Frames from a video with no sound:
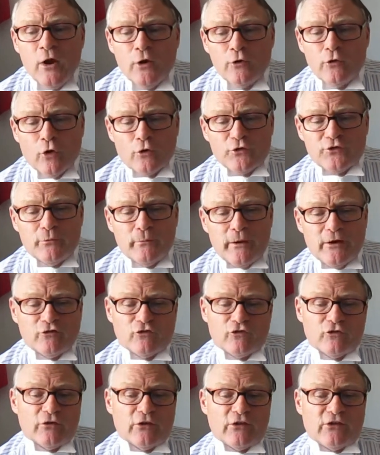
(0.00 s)
not to
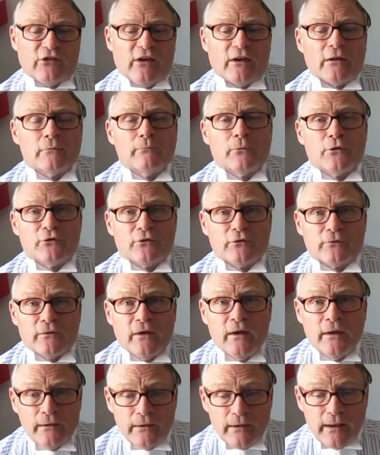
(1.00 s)
mention the settlement of
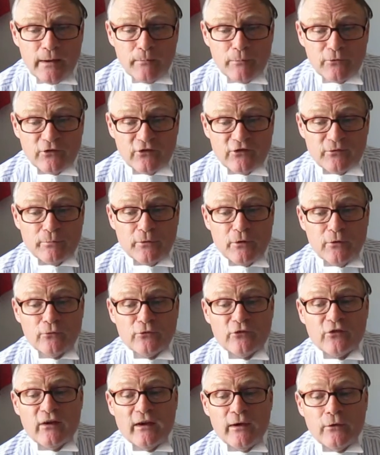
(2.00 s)
labour
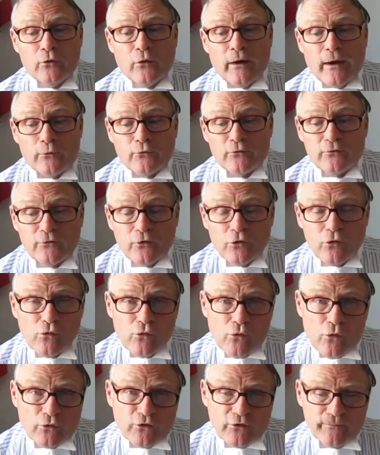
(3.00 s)
disputes in or out of
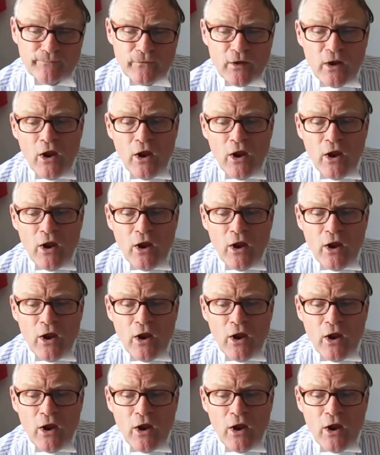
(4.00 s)
court.